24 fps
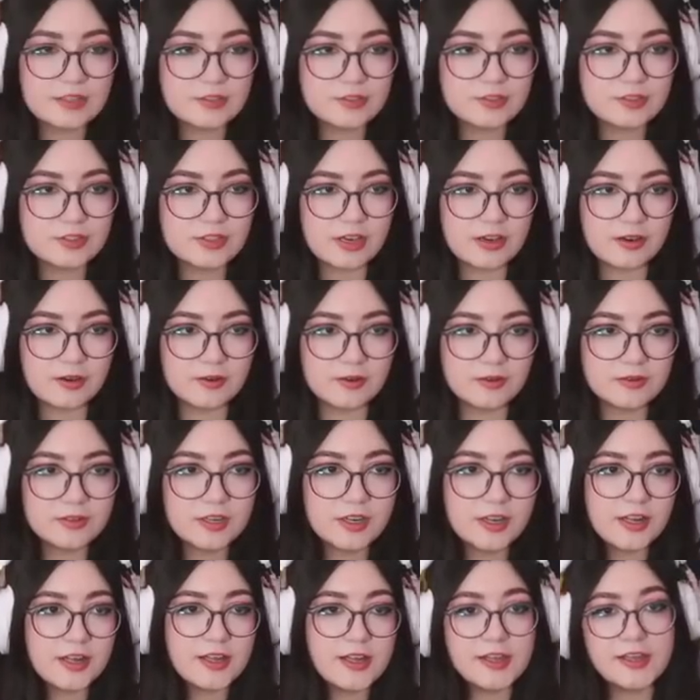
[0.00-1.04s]
So,
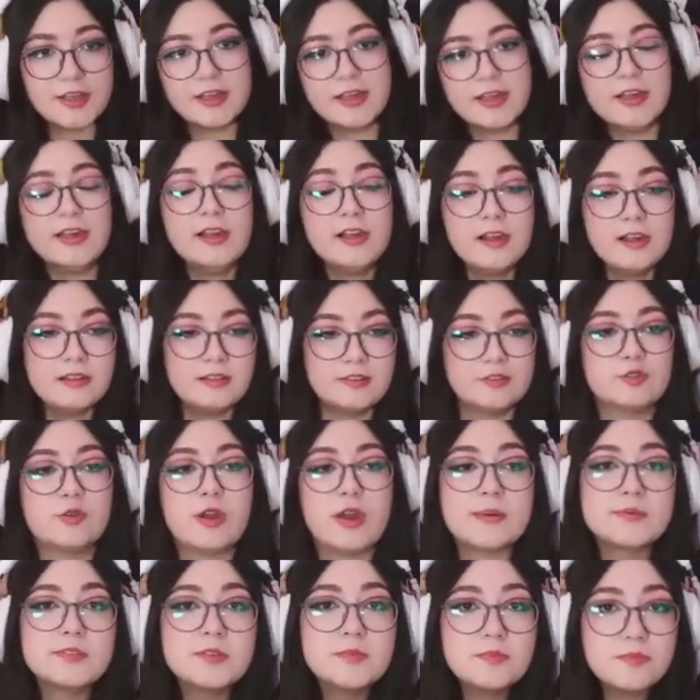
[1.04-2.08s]
let's
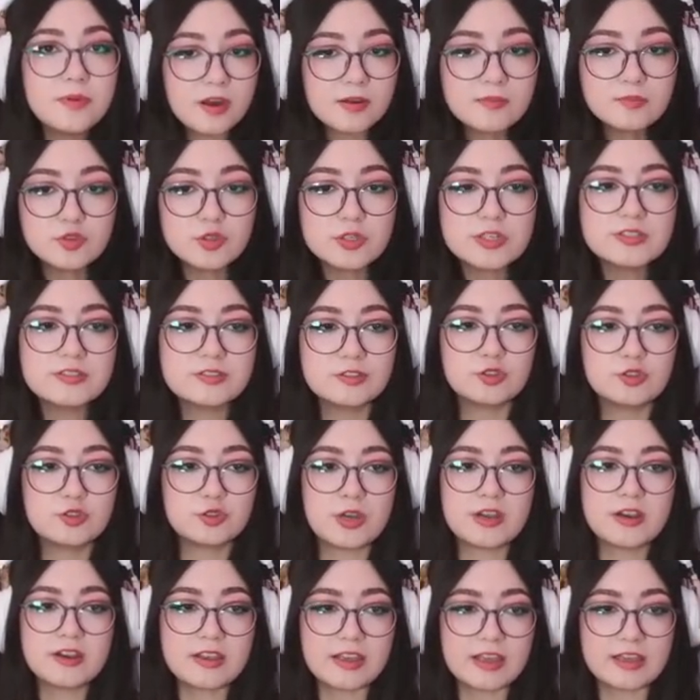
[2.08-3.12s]
grab some palm trees. Let's
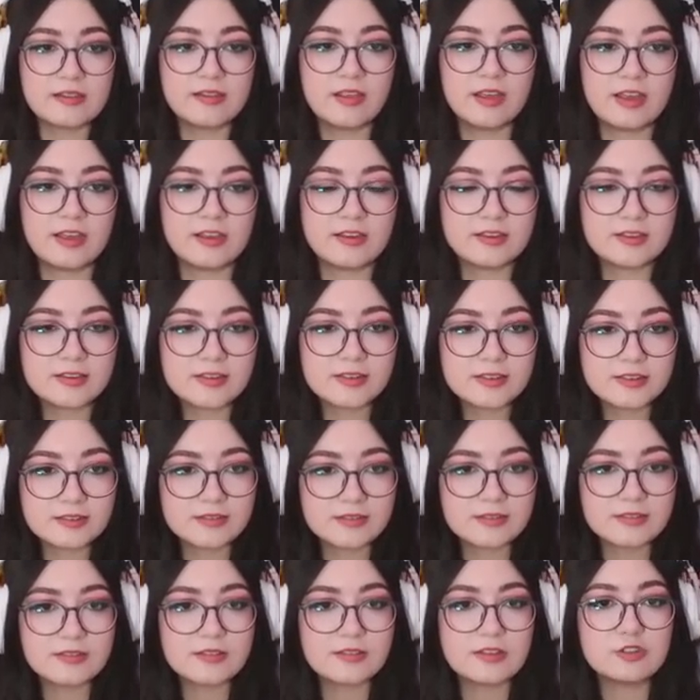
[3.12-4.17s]
try to get, like,
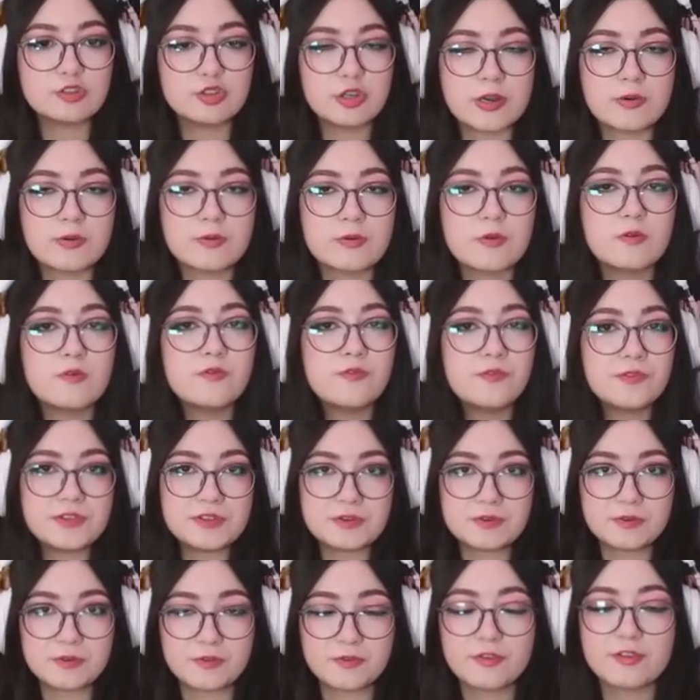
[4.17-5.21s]
the general
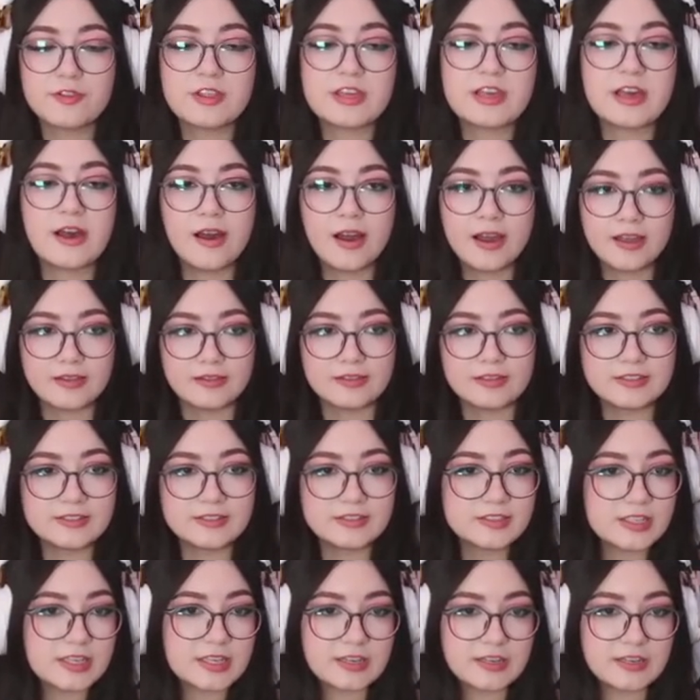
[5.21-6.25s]
feel for the
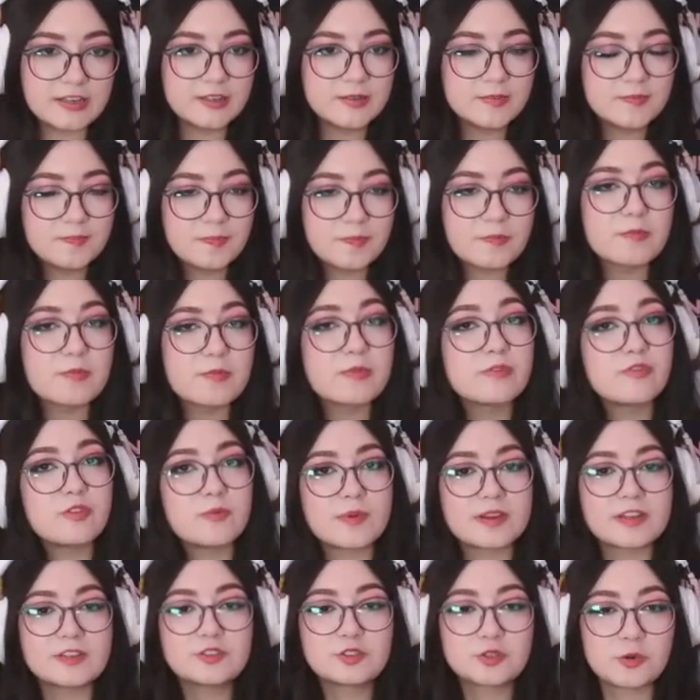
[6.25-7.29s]
island here before
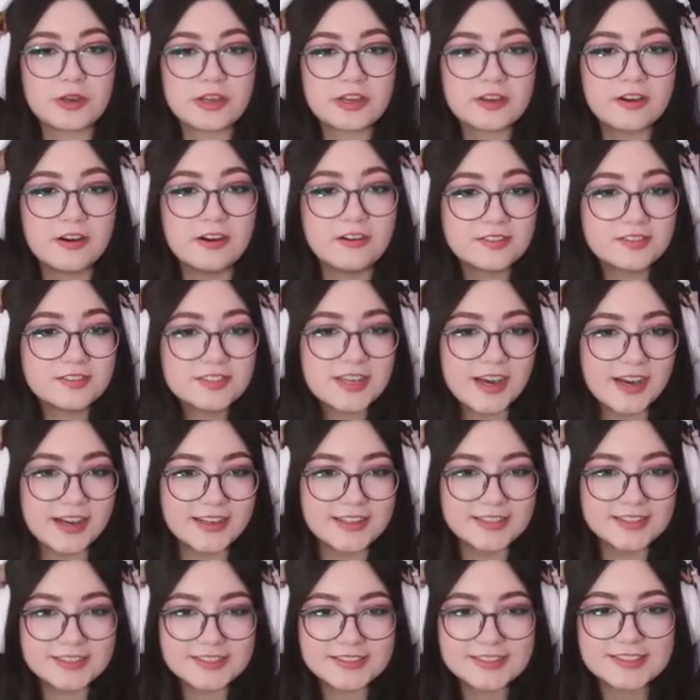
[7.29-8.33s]
my Joy-Con
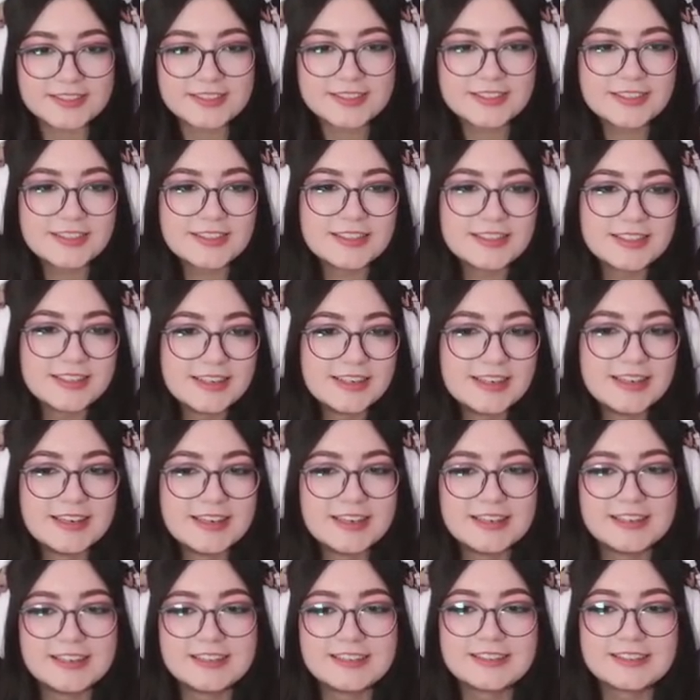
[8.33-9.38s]
dies
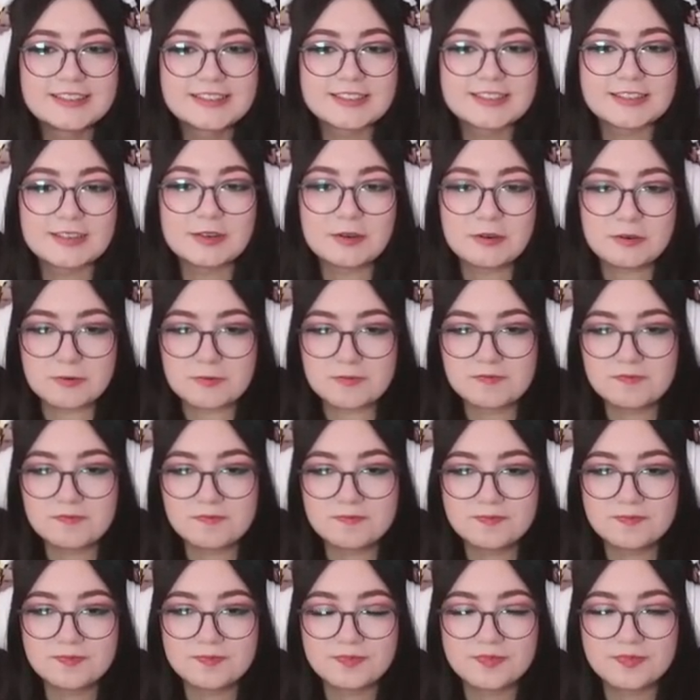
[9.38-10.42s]
so
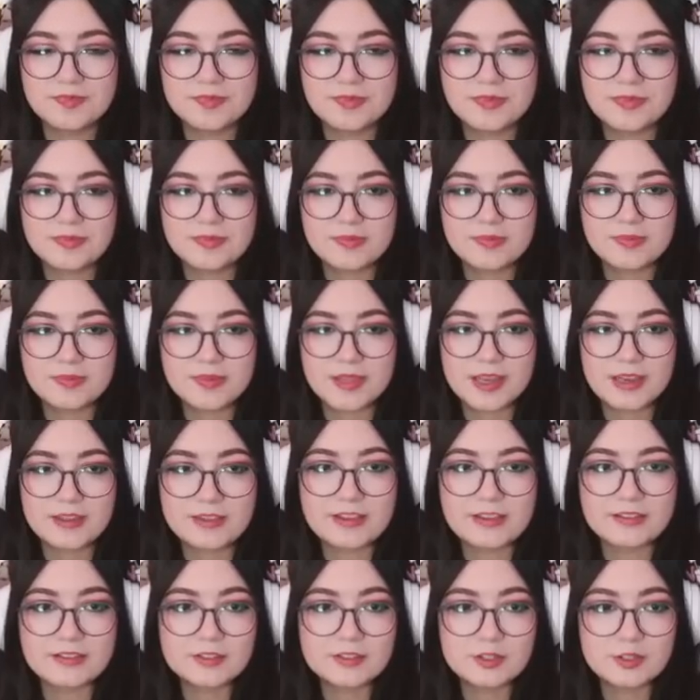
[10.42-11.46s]
I
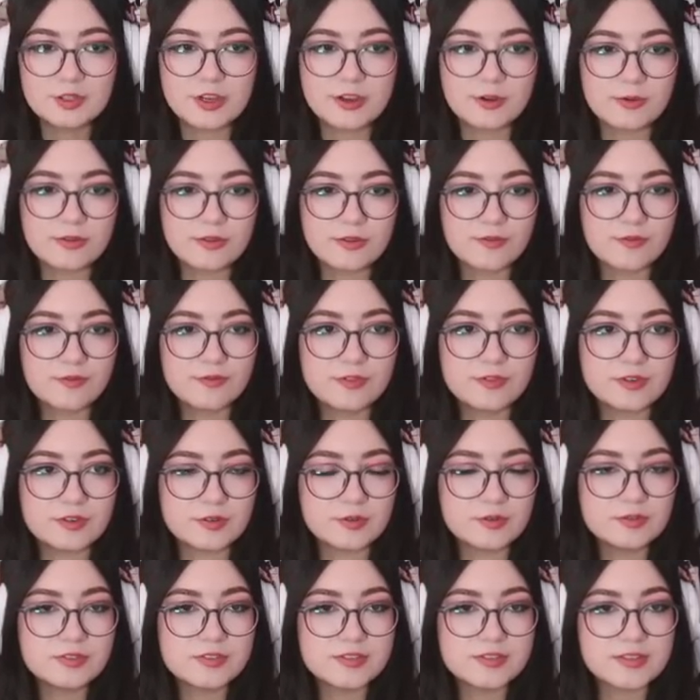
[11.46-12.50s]
think let's start with
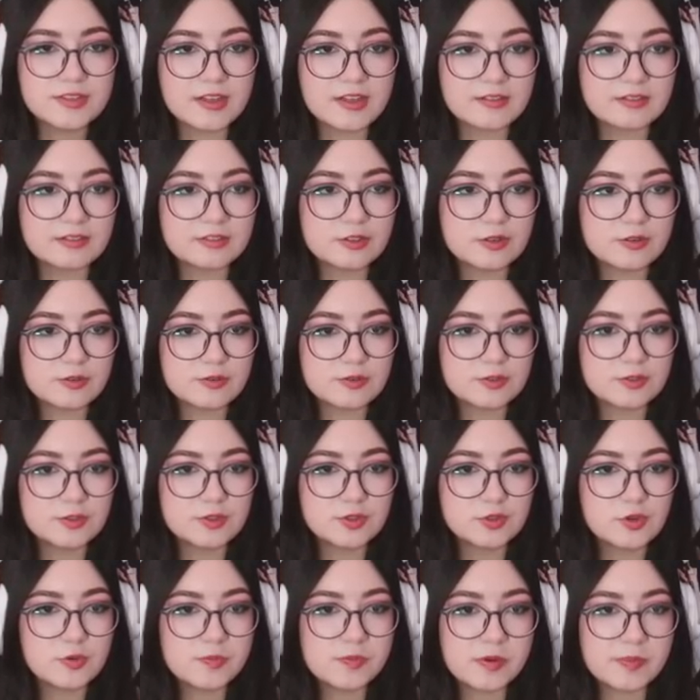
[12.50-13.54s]
fruit and let's go
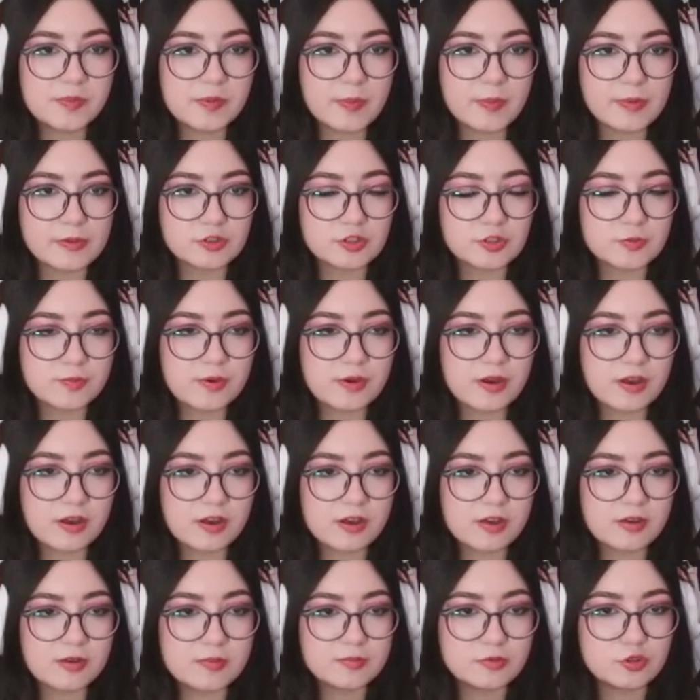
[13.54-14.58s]
scoop up a bunch of
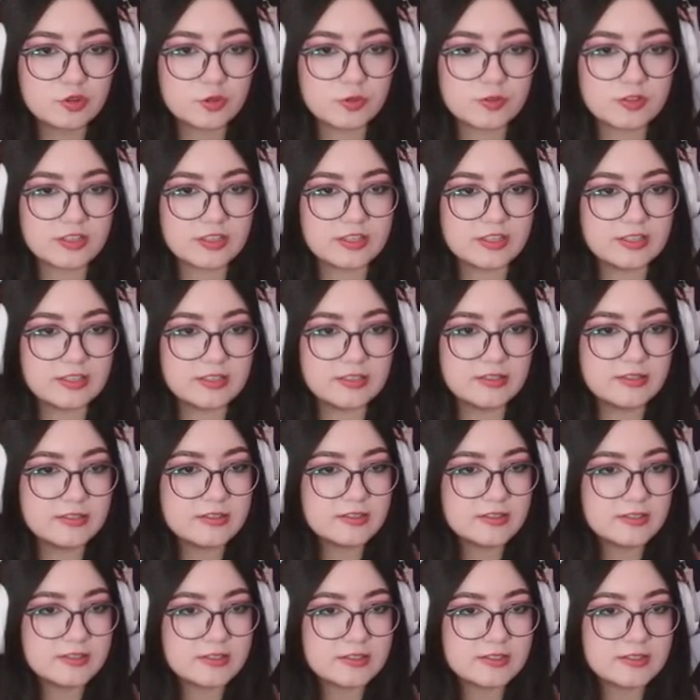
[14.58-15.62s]
palm
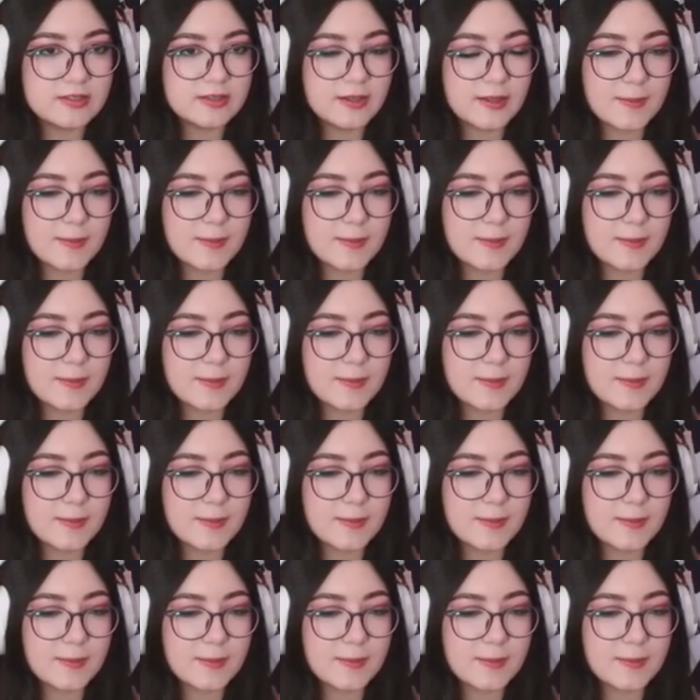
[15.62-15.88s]
trees.